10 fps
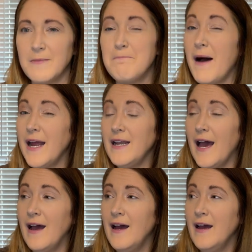It might
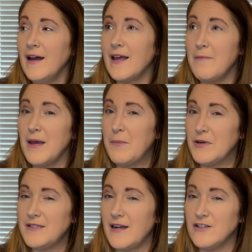get me a
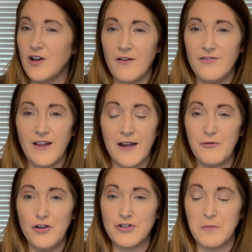percentage off like a
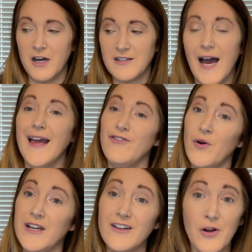future box. I have no
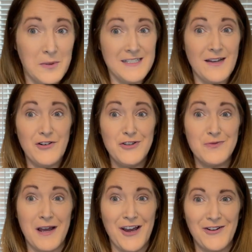idea. Nobody's ever used
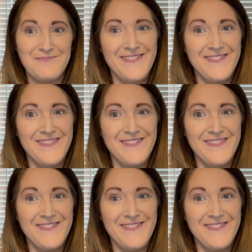my code.